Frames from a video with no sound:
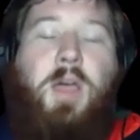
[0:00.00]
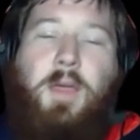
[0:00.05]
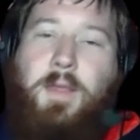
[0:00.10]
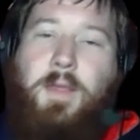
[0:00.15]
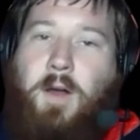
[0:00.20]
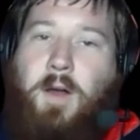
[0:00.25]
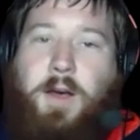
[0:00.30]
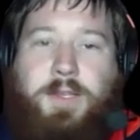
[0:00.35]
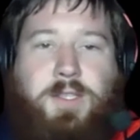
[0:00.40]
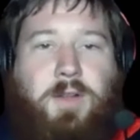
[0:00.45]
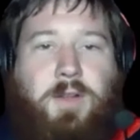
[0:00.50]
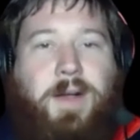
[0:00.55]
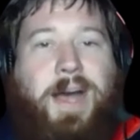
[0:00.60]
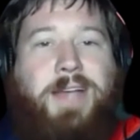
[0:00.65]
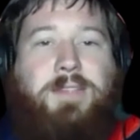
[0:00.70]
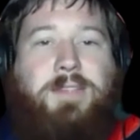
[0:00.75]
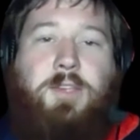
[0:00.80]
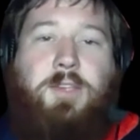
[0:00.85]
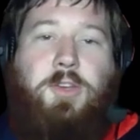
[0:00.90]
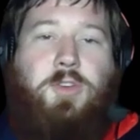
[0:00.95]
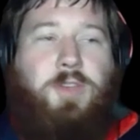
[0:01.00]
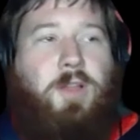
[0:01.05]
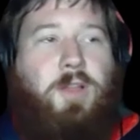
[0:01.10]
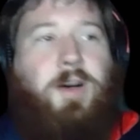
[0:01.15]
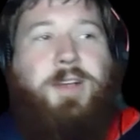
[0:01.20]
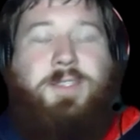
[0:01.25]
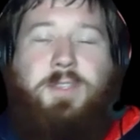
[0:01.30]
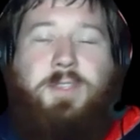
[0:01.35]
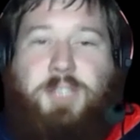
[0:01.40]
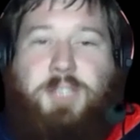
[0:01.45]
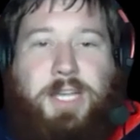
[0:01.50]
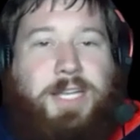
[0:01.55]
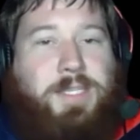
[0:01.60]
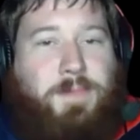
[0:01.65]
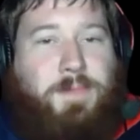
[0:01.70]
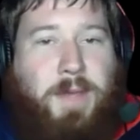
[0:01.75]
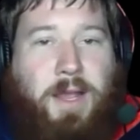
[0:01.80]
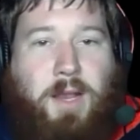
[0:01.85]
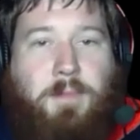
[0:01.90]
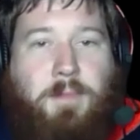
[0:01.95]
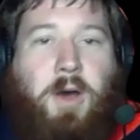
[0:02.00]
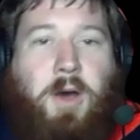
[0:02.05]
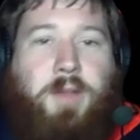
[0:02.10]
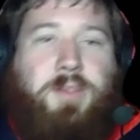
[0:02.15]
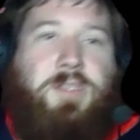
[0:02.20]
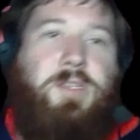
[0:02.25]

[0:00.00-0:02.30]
They lost the last two, and you lost to the Jets, man. Come on.